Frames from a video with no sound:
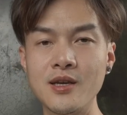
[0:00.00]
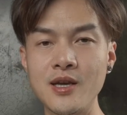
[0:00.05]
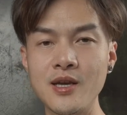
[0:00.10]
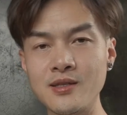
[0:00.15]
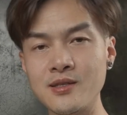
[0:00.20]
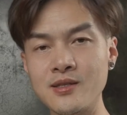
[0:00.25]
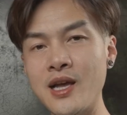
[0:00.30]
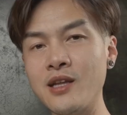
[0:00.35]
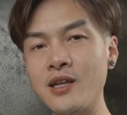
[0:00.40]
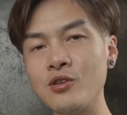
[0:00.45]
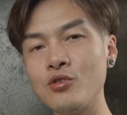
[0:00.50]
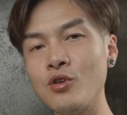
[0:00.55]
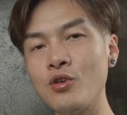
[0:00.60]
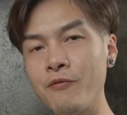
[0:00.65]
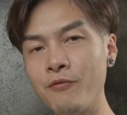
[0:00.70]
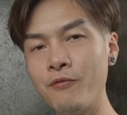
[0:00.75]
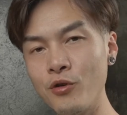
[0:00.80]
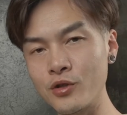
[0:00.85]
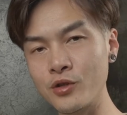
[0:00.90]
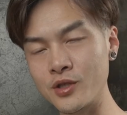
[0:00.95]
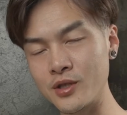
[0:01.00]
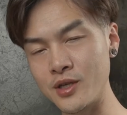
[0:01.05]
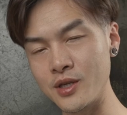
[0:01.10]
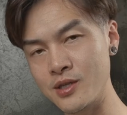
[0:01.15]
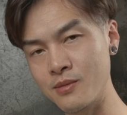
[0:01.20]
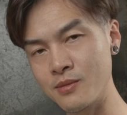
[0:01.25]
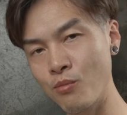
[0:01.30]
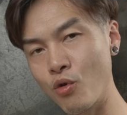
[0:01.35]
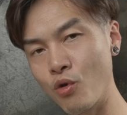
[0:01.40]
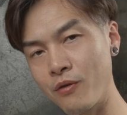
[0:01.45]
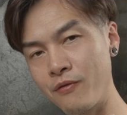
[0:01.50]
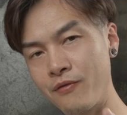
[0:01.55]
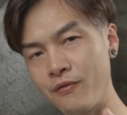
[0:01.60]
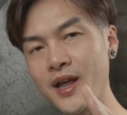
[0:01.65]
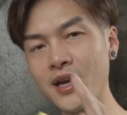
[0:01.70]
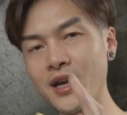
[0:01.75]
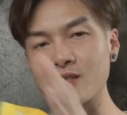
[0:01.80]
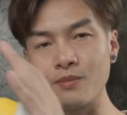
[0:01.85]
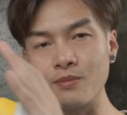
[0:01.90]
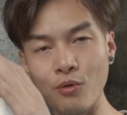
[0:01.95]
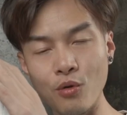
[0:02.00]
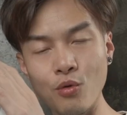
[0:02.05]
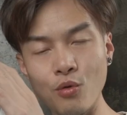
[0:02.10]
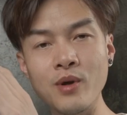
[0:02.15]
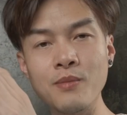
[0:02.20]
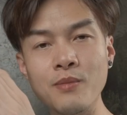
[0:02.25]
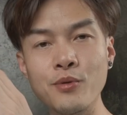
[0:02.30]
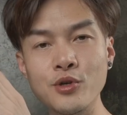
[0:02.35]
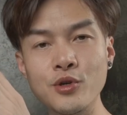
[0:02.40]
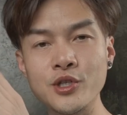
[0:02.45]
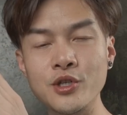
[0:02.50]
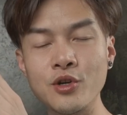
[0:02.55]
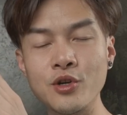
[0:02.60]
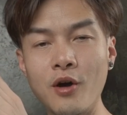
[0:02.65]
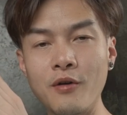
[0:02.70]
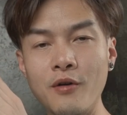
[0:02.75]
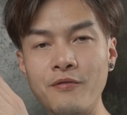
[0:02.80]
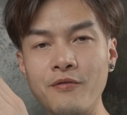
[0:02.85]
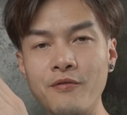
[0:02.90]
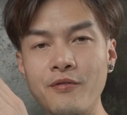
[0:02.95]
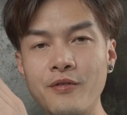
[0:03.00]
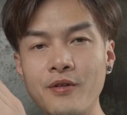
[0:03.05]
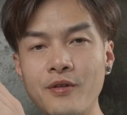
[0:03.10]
is that your foot is more flexible when pushing off,